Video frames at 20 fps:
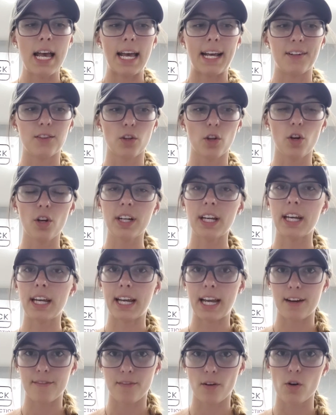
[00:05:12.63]
and
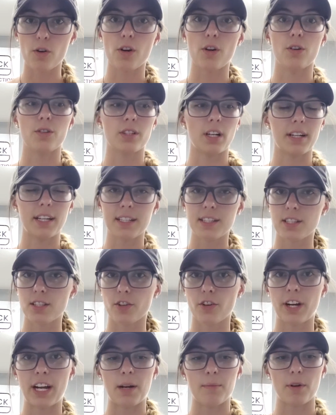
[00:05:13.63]
looking at photos on
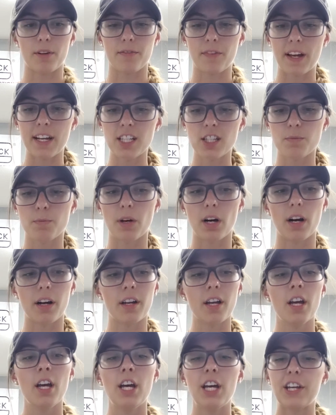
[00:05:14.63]
Instagram or
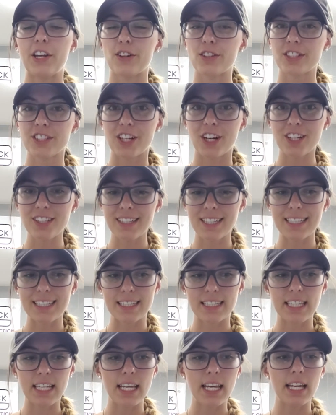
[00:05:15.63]
Facebook, you'll start to
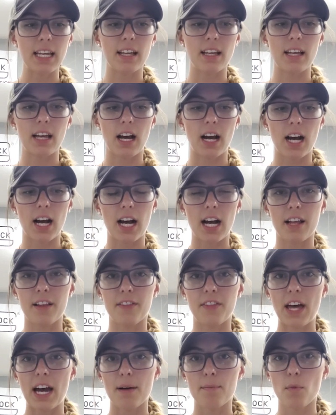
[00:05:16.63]
see
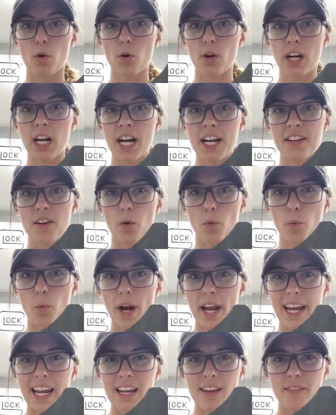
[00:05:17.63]
that more kind of
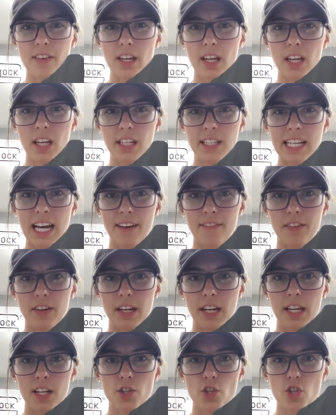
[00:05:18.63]
wavy
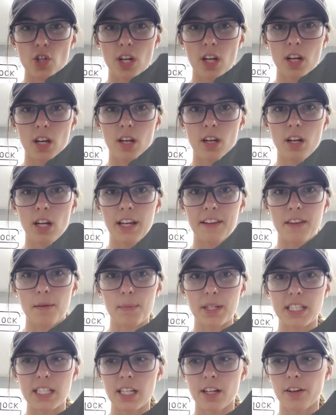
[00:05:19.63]
definition in the
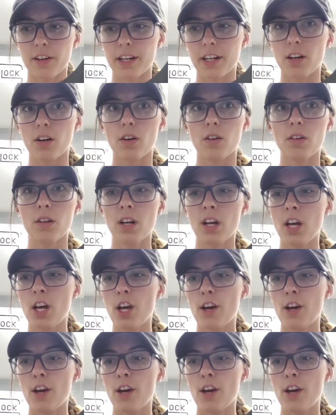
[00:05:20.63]
material